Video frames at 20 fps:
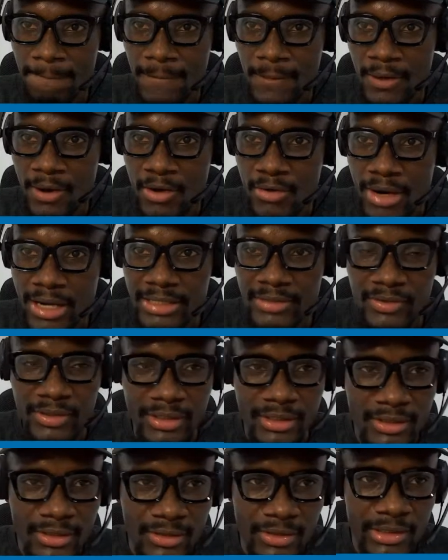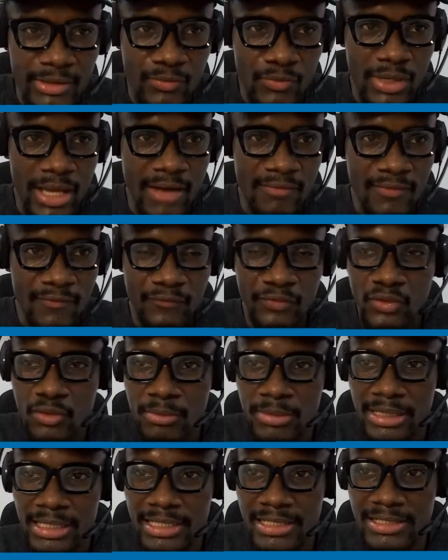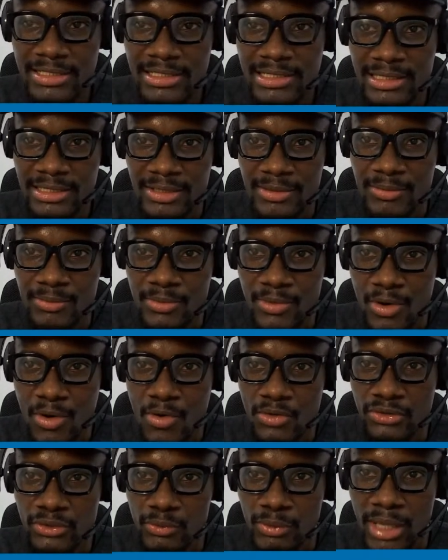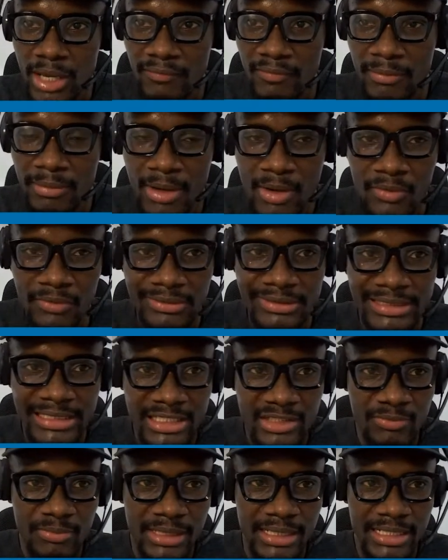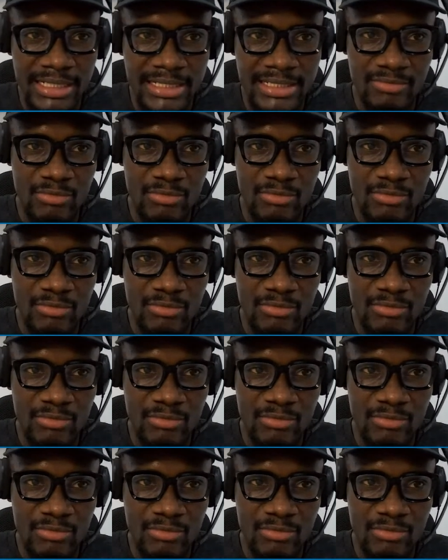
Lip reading: All right, we have a few minutes more, so we have about 6 minutes.